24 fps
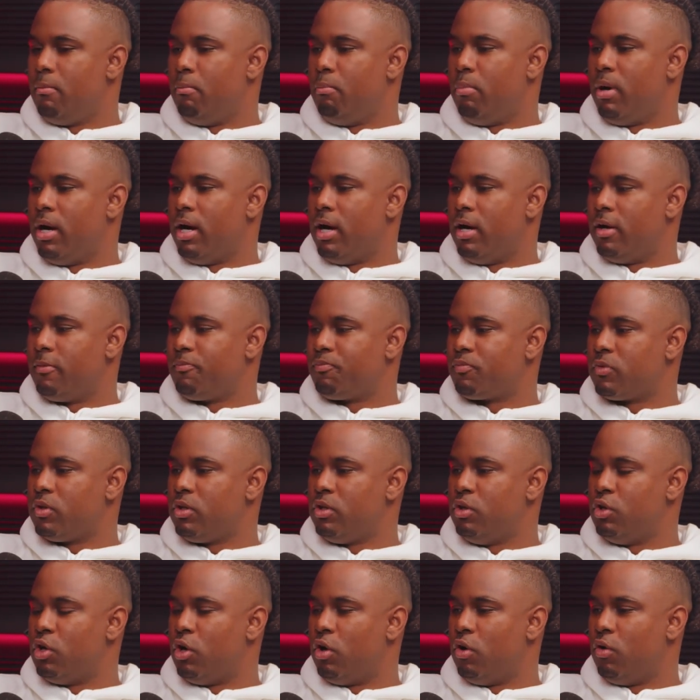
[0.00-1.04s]
but,
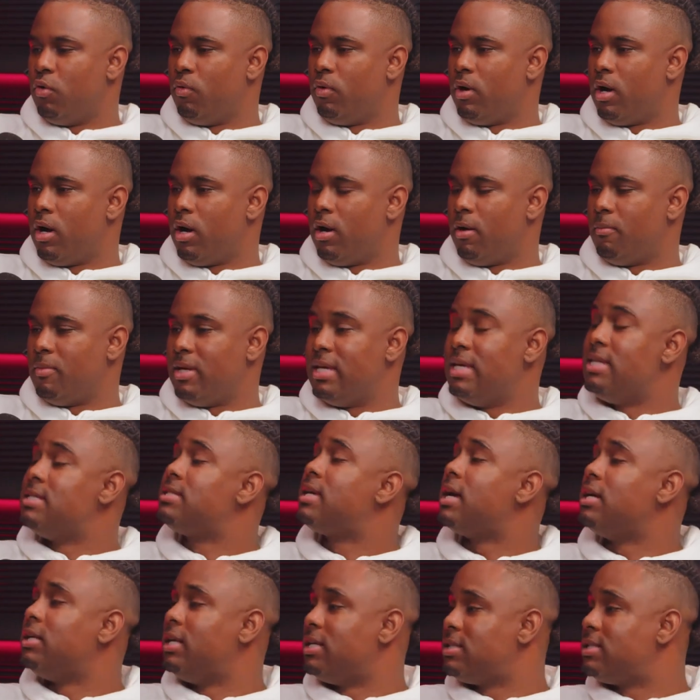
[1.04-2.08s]
you know,
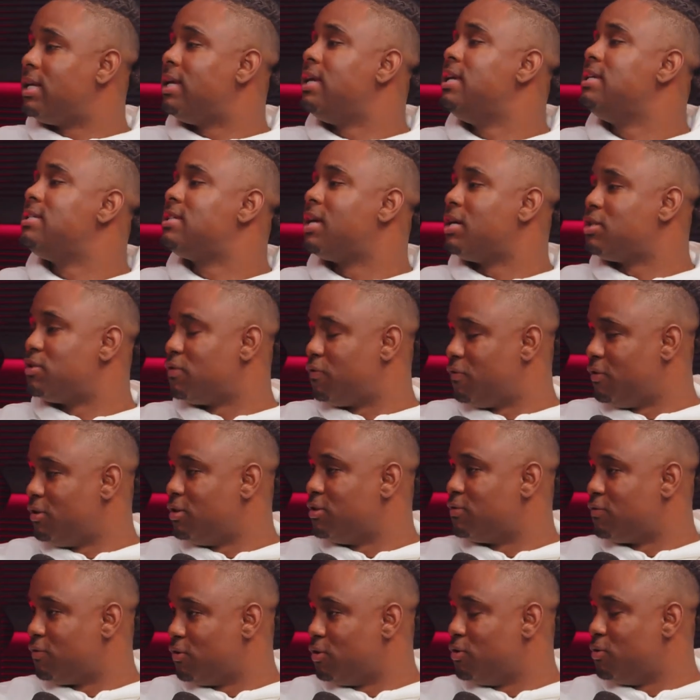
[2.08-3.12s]
let's say he's catching
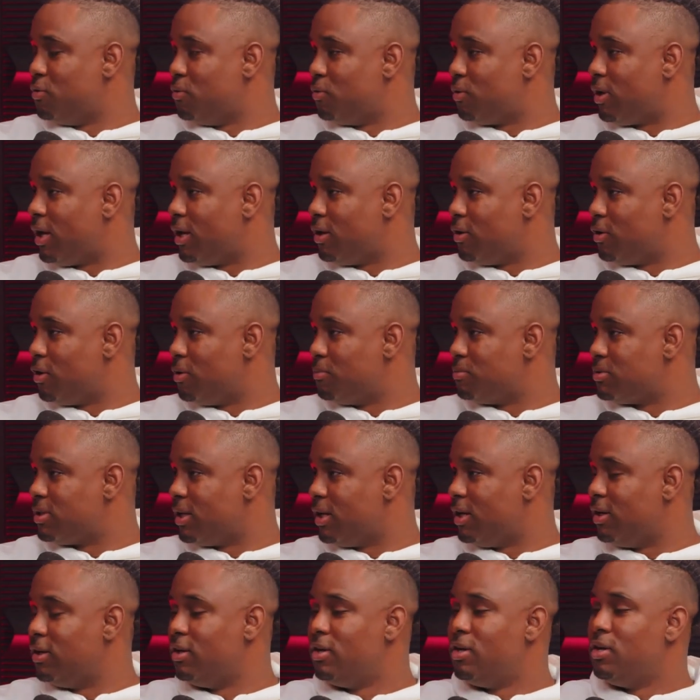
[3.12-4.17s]
feelings for you. Like, you know what I'm
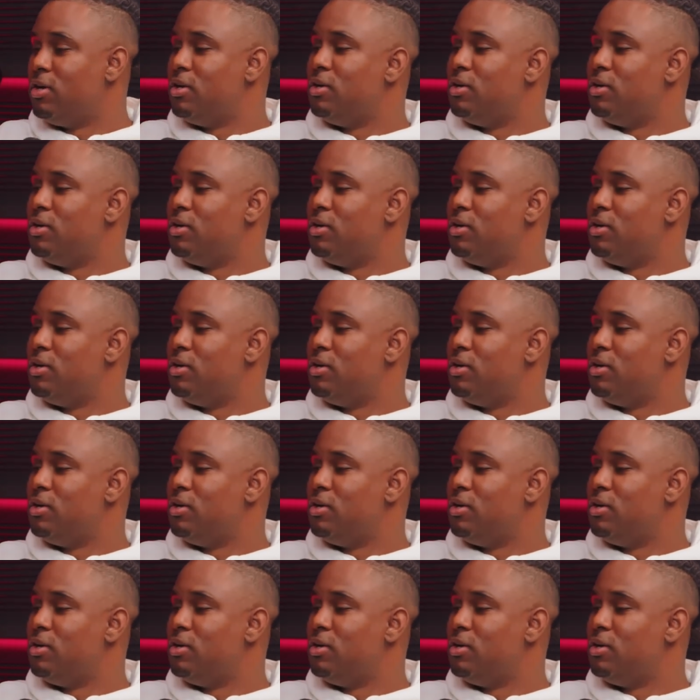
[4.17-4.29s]
saying?